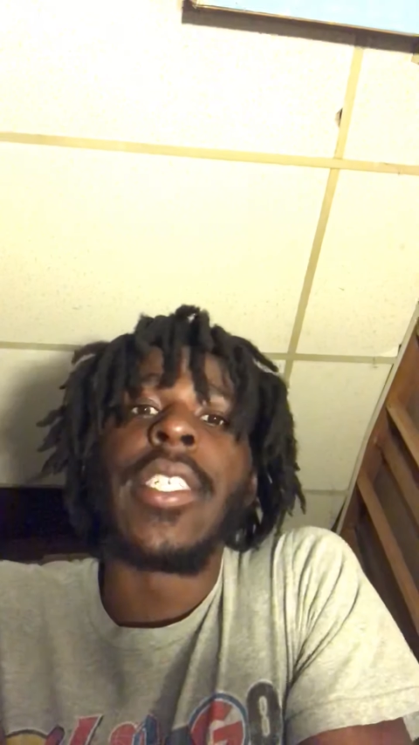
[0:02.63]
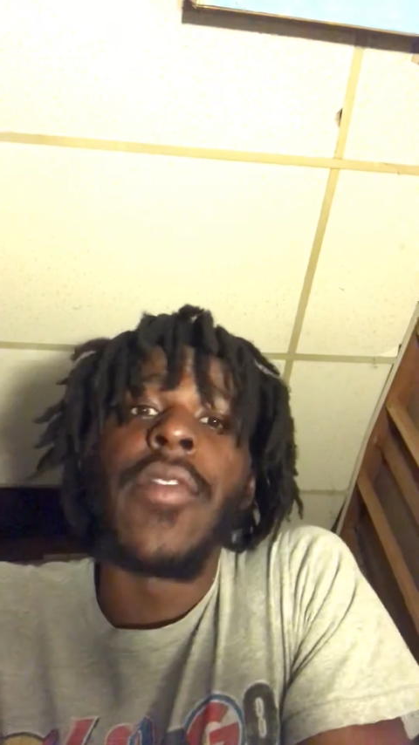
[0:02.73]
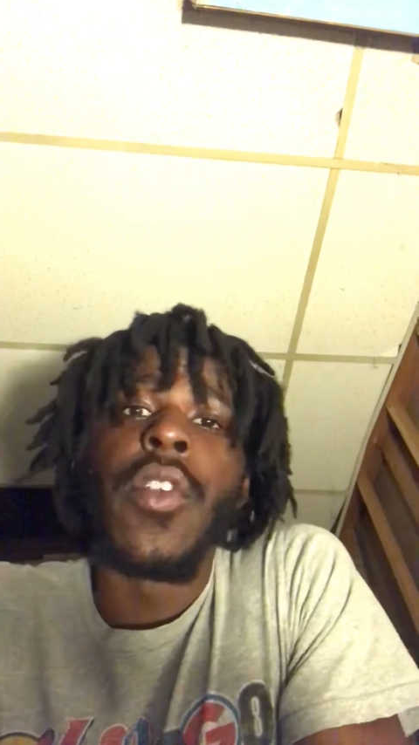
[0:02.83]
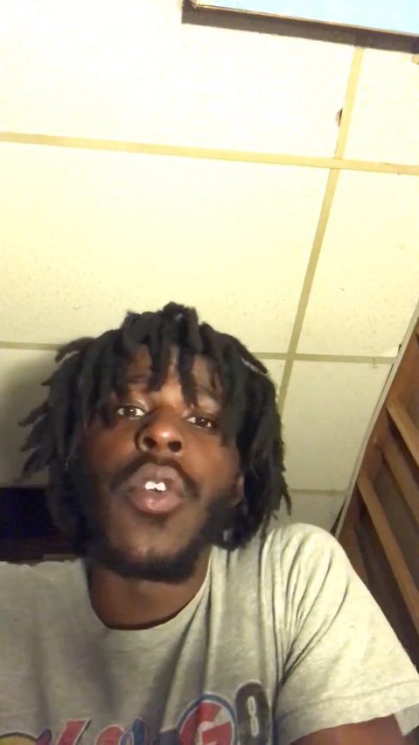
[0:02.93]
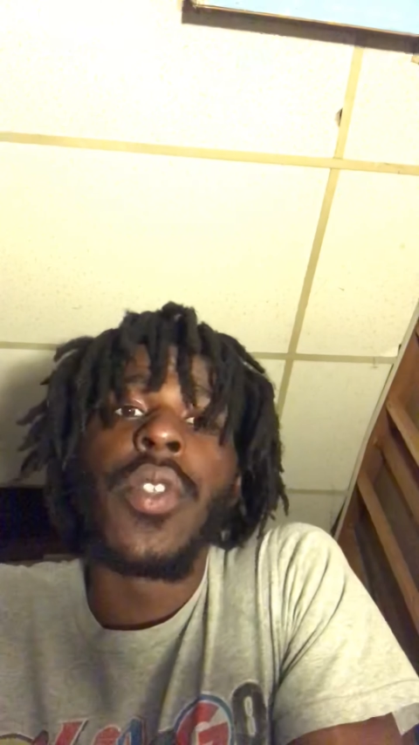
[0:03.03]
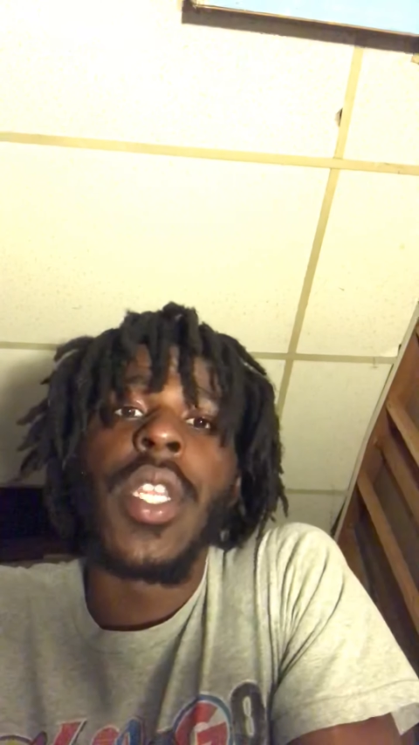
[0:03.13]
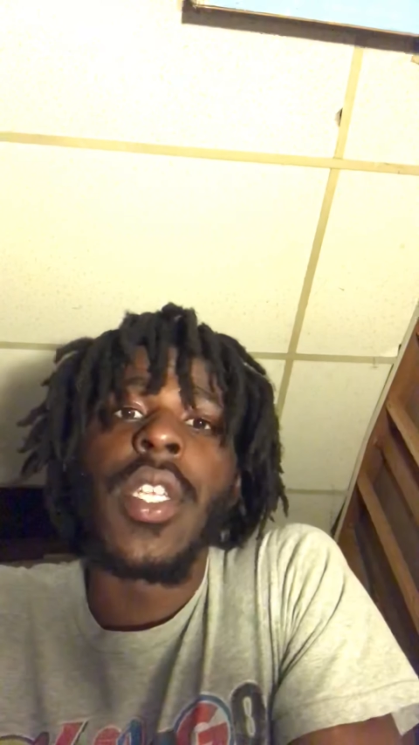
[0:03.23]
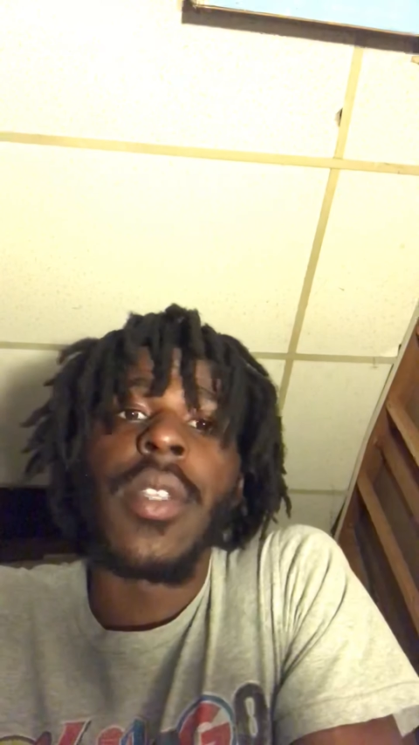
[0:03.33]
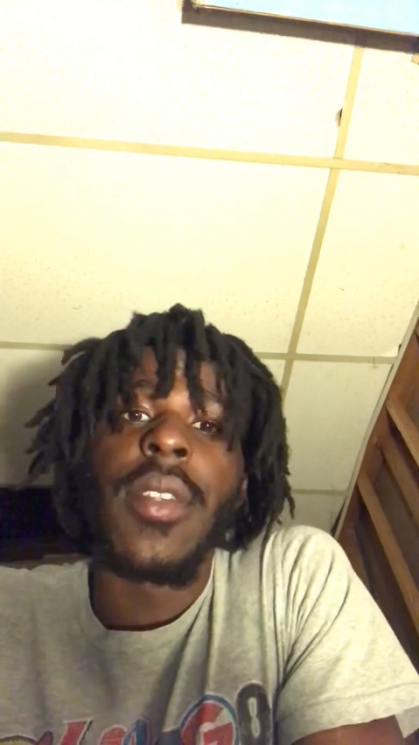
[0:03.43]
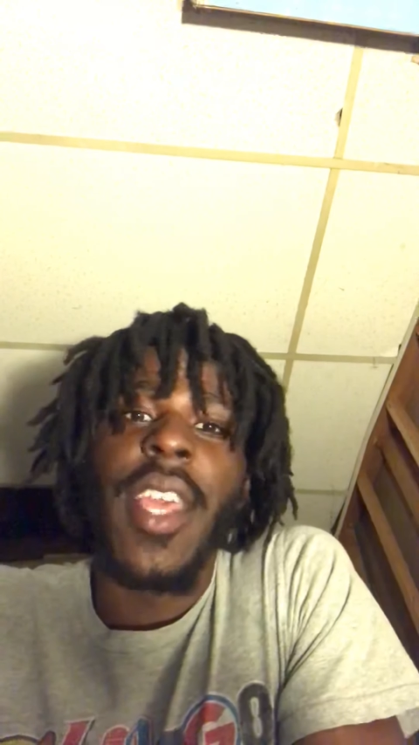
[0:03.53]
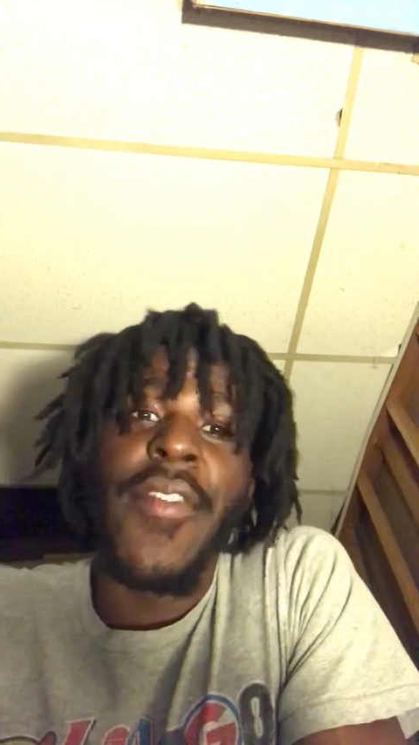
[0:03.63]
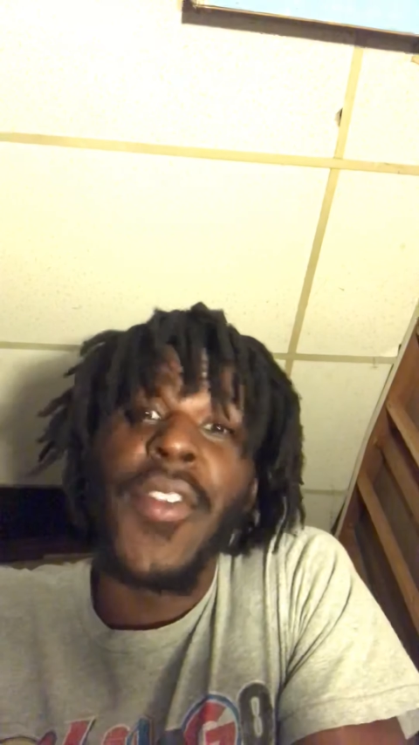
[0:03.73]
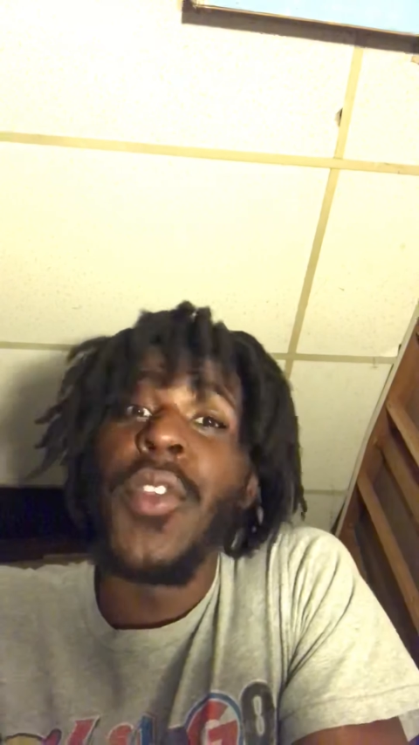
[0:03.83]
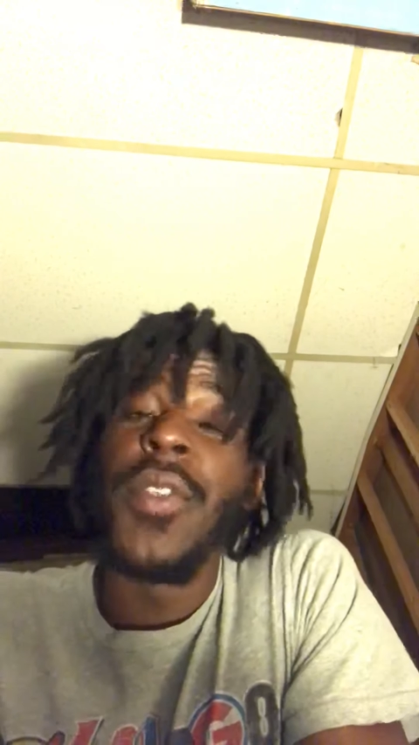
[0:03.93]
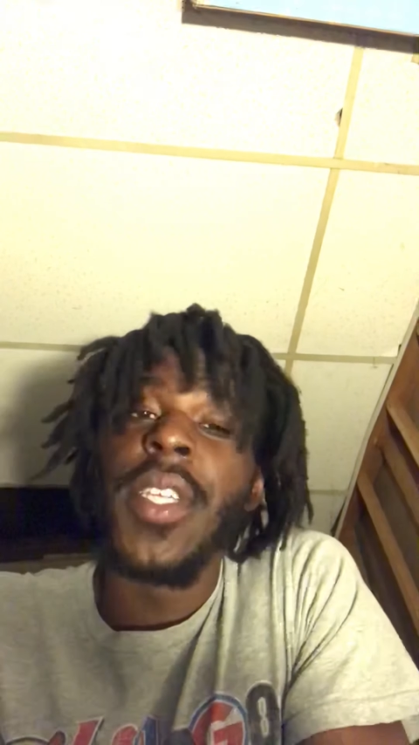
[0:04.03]
If you are new to the if
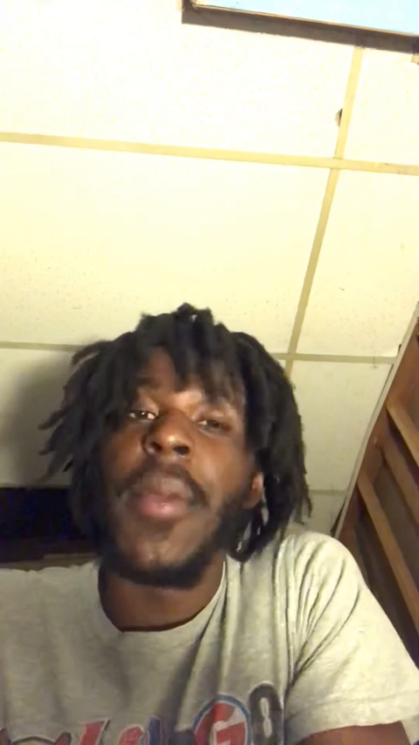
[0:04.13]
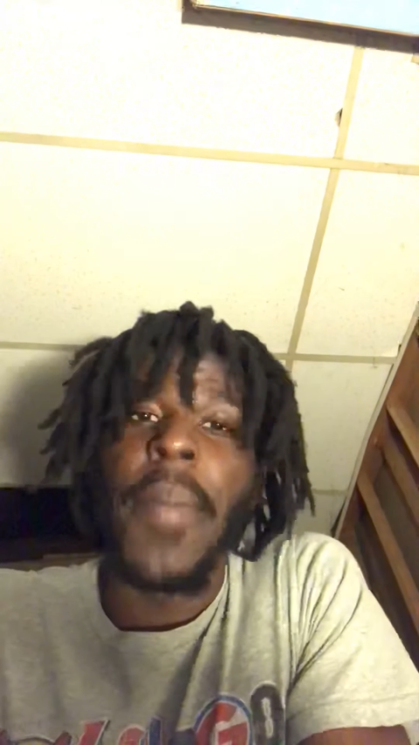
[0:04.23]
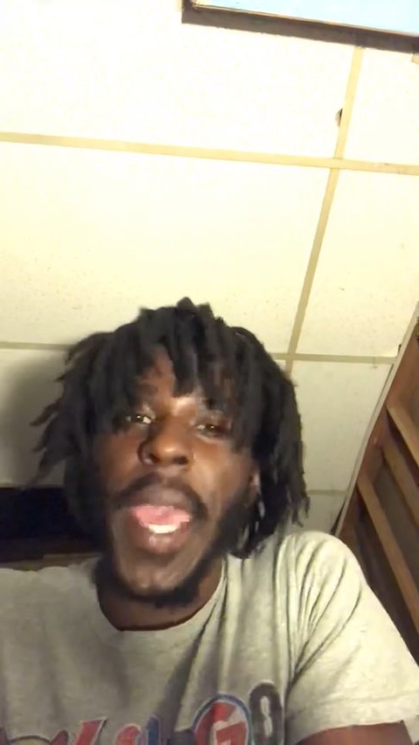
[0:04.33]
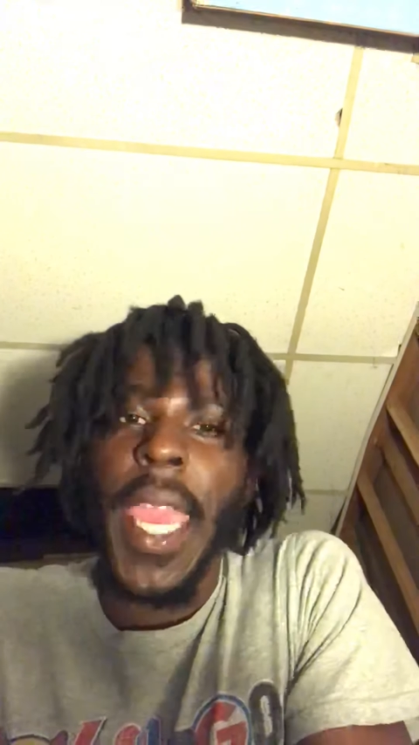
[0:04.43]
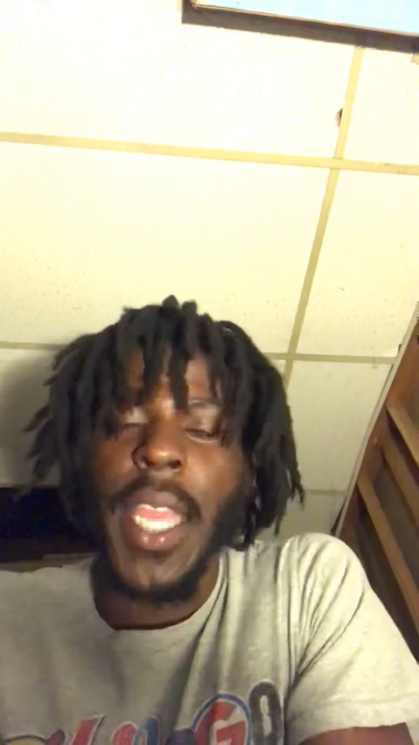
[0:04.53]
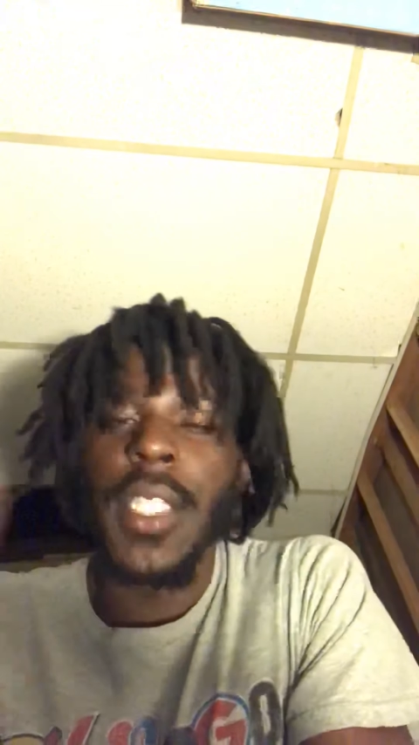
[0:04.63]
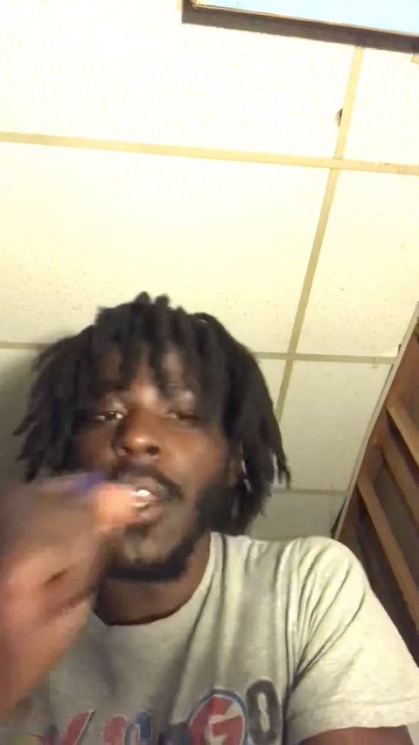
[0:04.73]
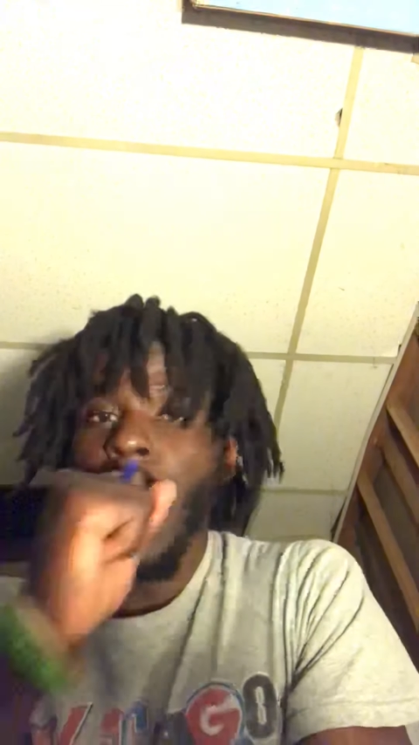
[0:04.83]
you're new to the page,